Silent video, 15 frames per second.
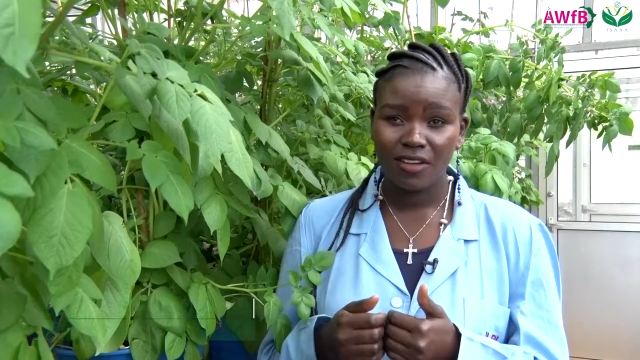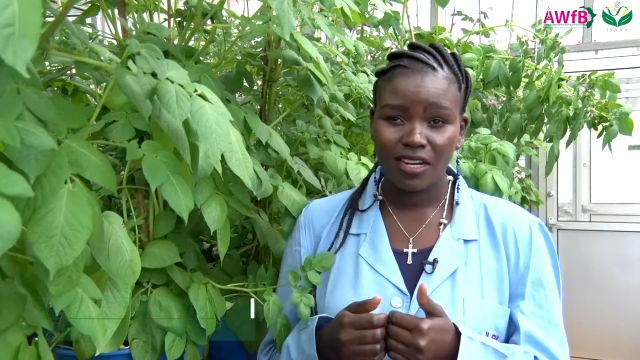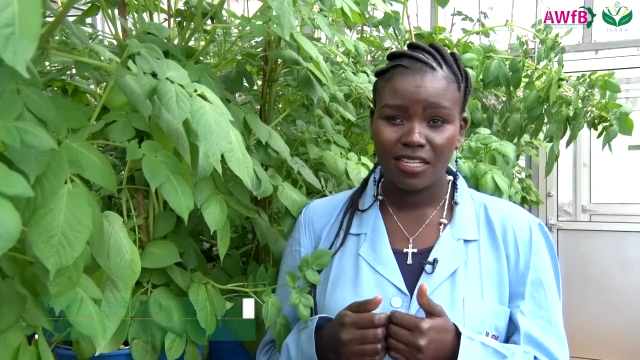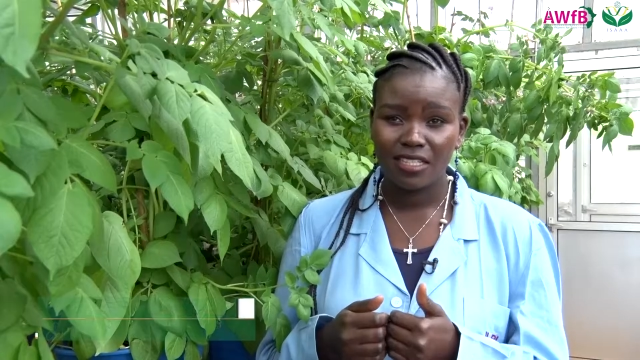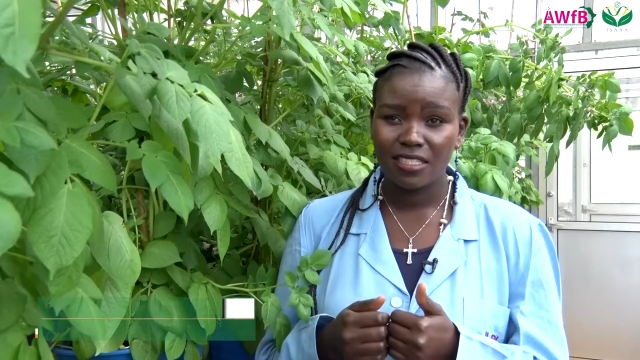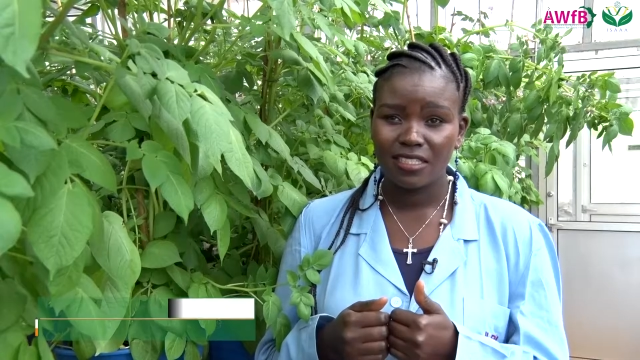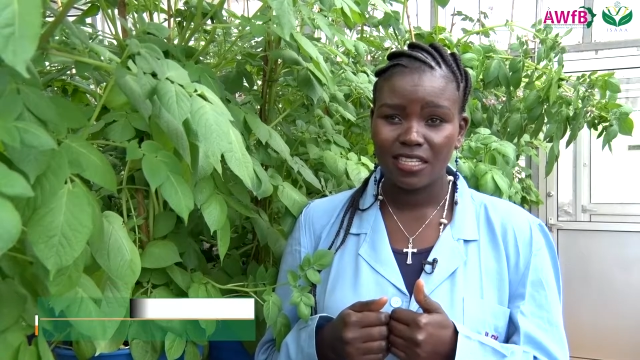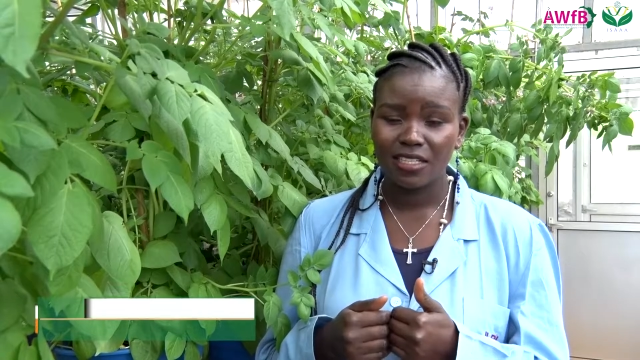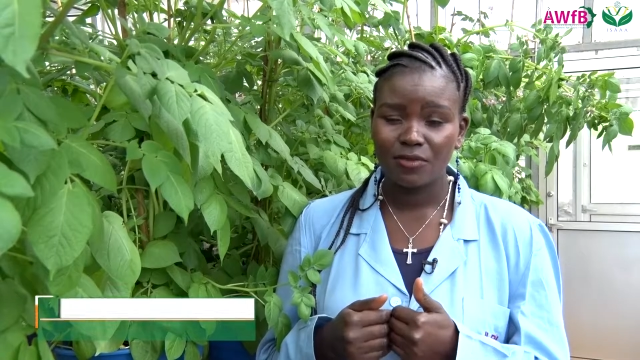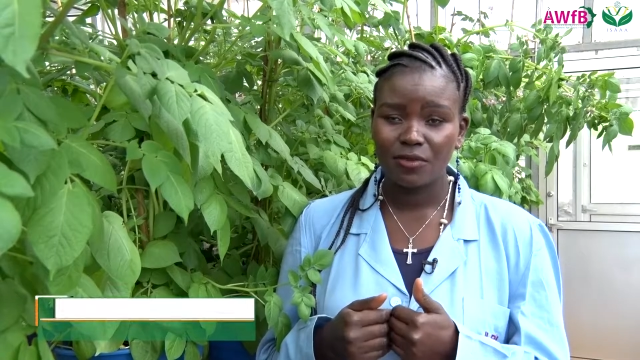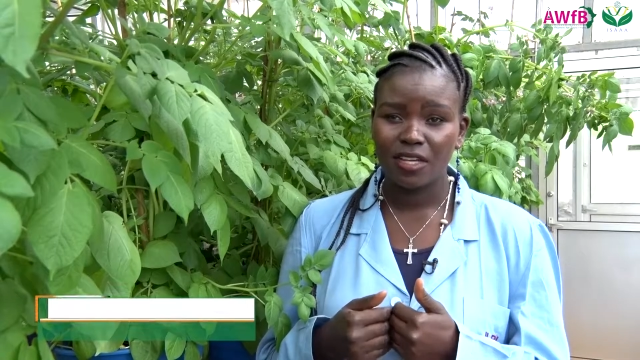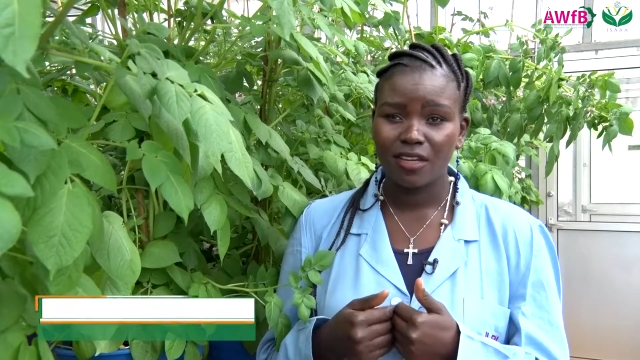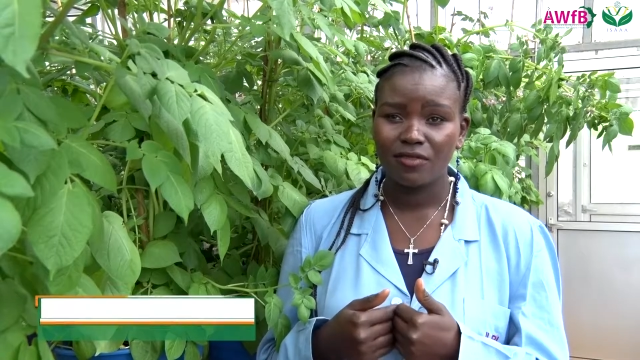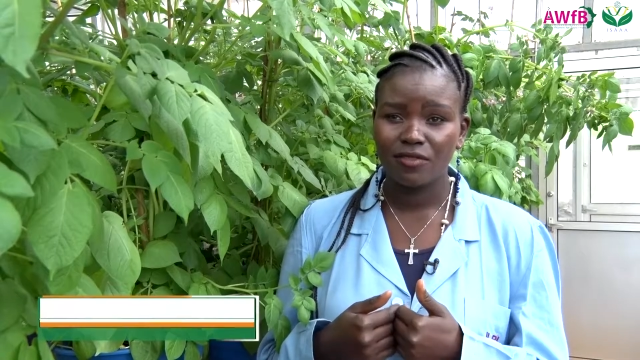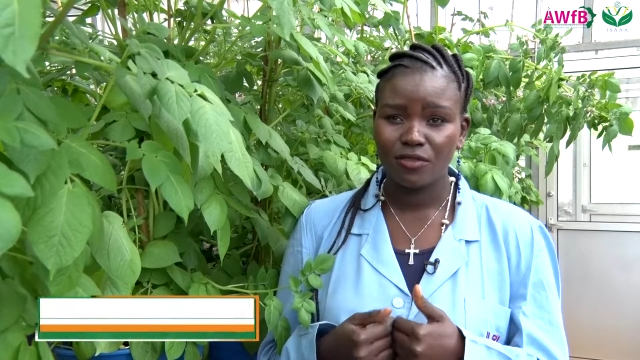varieties that we
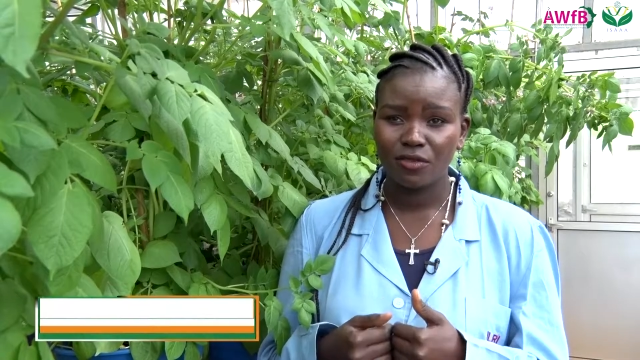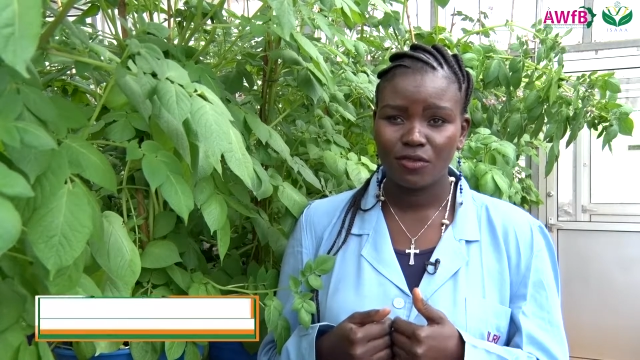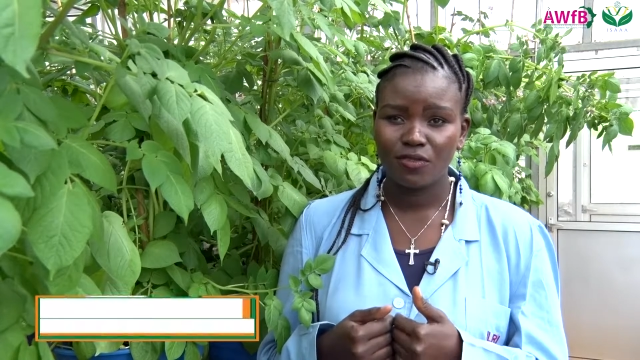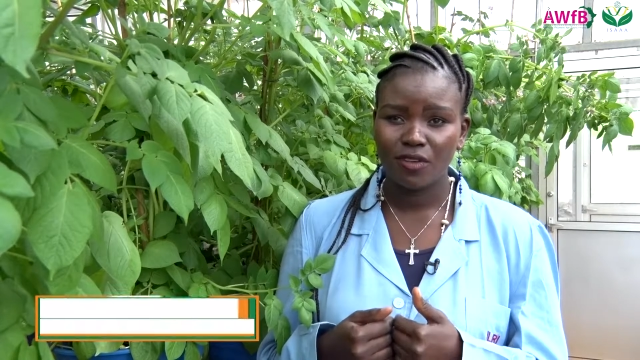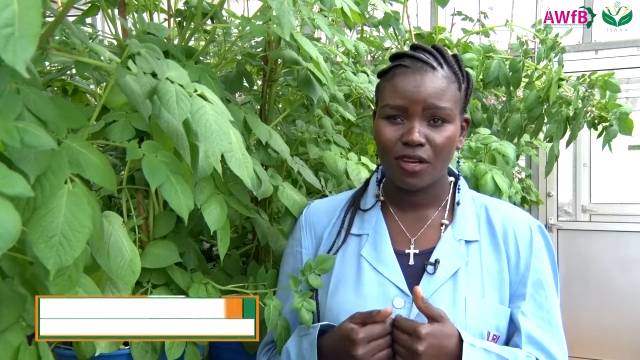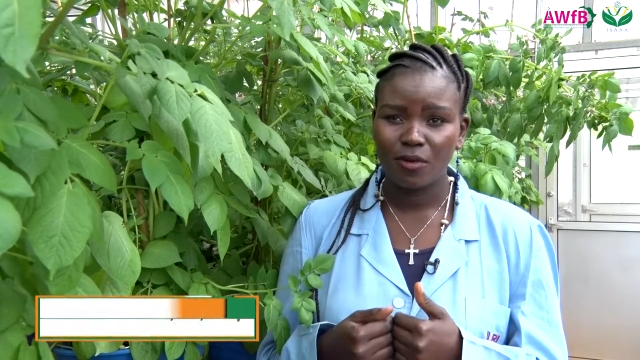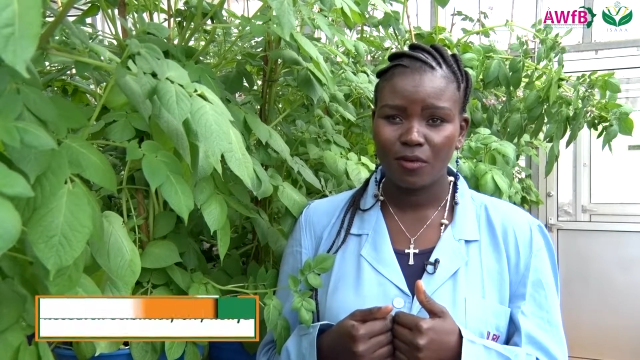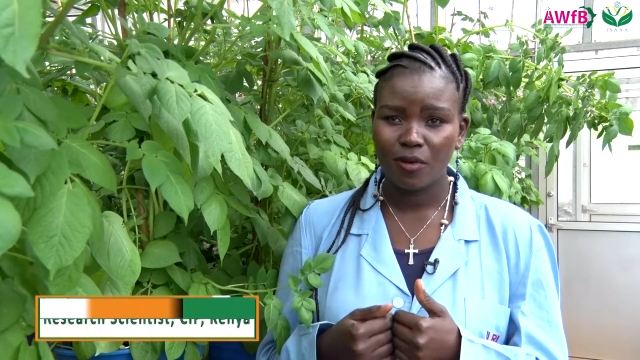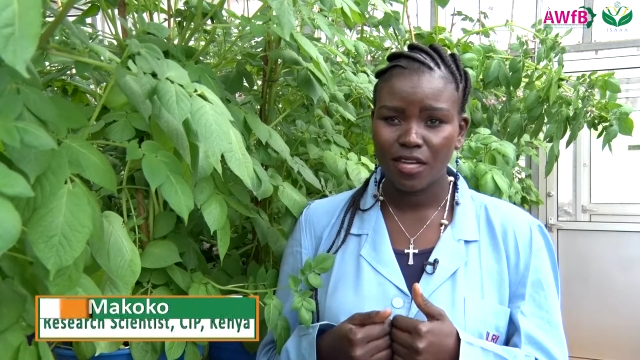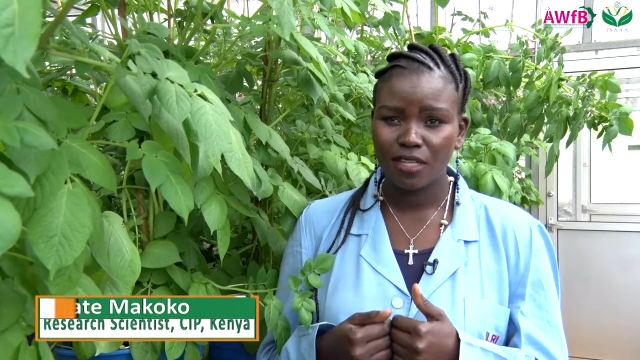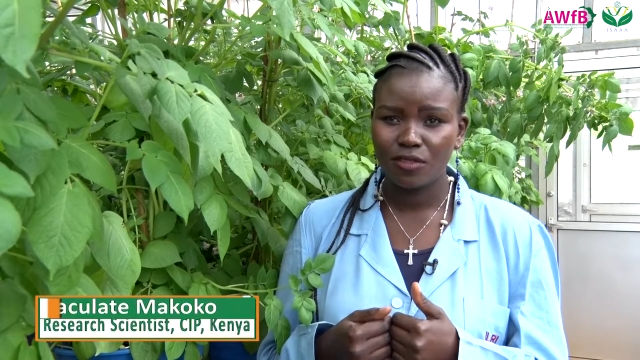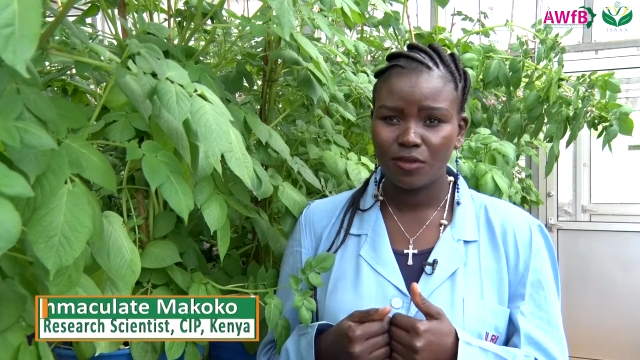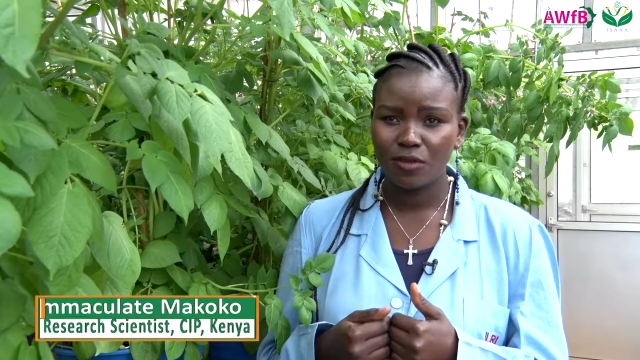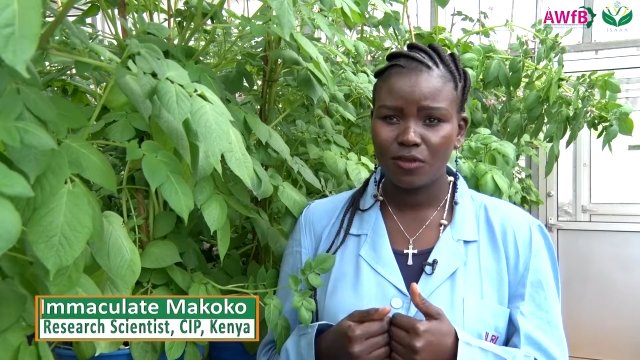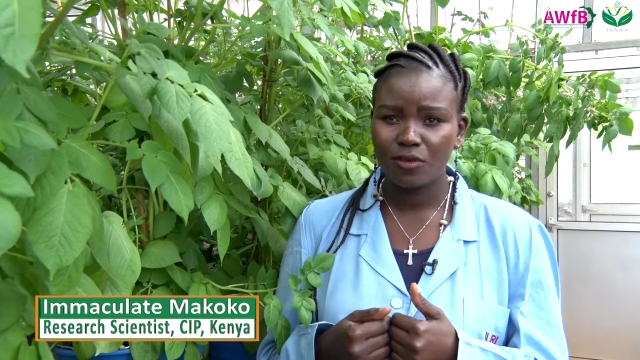have so far
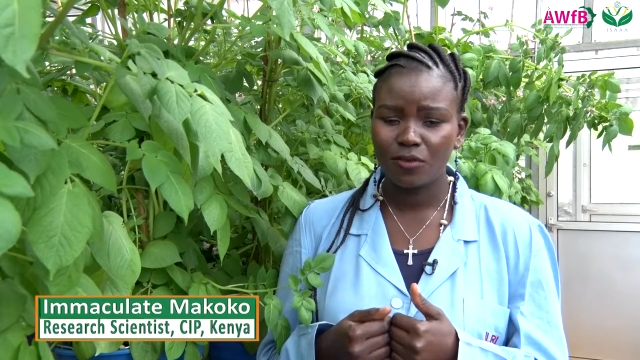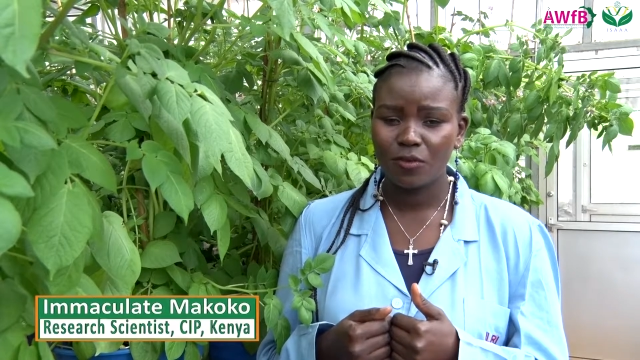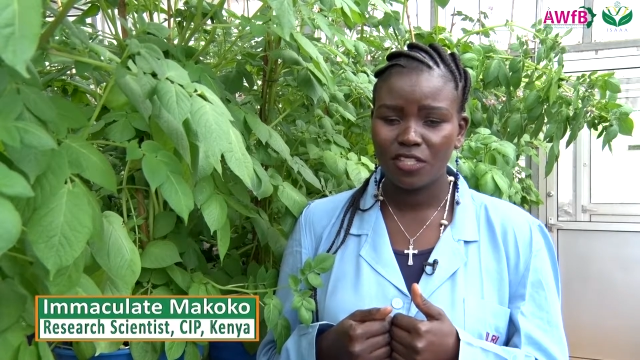worked on,